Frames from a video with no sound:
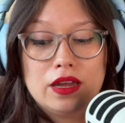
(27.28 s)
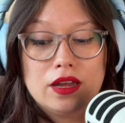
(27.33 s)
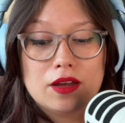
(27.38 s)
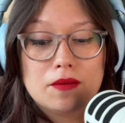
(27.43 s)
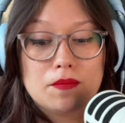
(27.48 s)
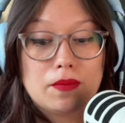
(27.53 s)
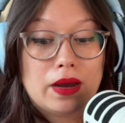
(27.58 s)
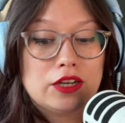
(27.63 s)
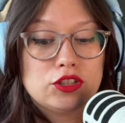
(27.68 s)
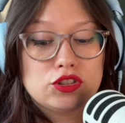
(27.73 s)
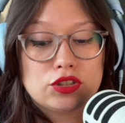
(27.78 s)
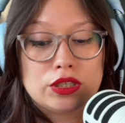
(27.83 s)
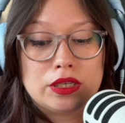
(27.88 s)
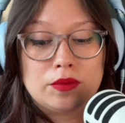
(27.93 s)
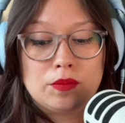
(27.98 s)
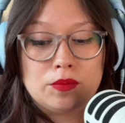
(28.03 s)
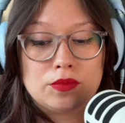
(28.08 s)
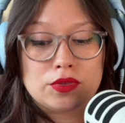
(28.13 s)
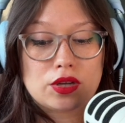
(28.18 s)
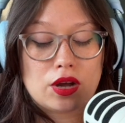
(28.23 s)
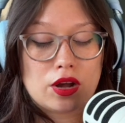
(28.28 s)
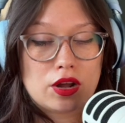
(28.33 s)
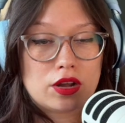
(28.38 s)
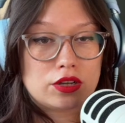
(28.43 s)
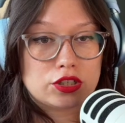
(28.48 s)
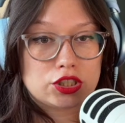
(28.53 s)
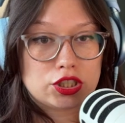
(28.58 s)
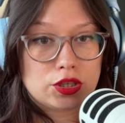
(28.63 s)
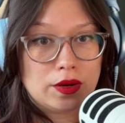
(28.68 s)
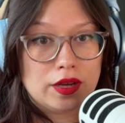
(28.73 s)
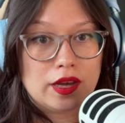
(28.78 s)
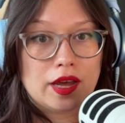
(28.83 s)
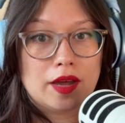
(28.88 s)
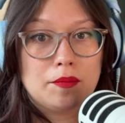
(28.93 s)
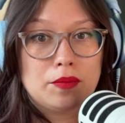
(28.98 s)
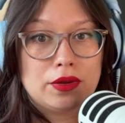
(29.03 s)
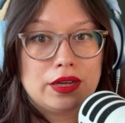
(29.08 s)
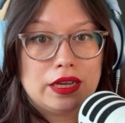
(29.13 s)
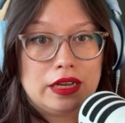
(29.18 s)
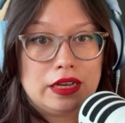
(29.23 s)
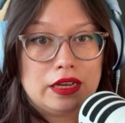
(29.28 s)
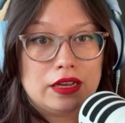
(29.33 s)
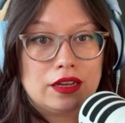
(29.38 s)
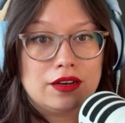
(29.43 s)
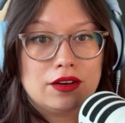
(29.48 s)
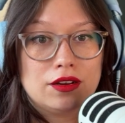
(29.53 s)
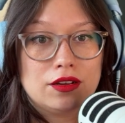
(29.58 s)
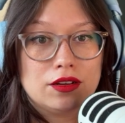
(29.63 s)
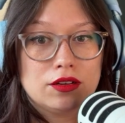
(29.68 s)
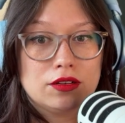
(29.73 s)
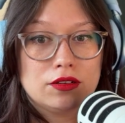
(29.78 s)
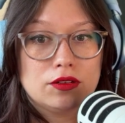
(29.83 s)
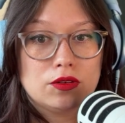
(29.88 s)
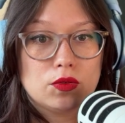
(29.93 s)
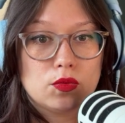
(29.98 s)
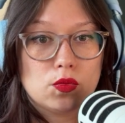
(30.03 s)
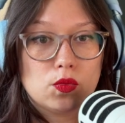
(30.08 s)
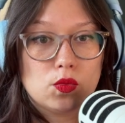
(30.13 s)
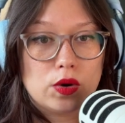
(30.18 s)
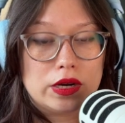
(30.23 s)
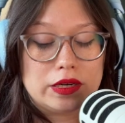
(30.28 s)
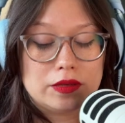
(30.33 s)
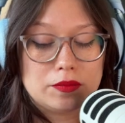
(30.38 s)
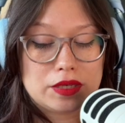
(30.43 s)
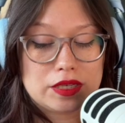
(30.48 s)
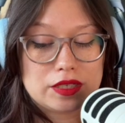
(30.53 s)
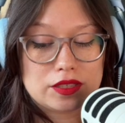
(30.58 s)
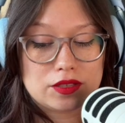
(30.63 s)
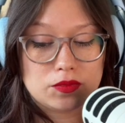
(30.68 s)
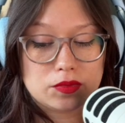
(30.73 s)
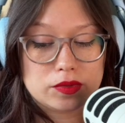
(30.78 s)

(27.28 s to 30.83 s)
my dreams, all showing up in one piece of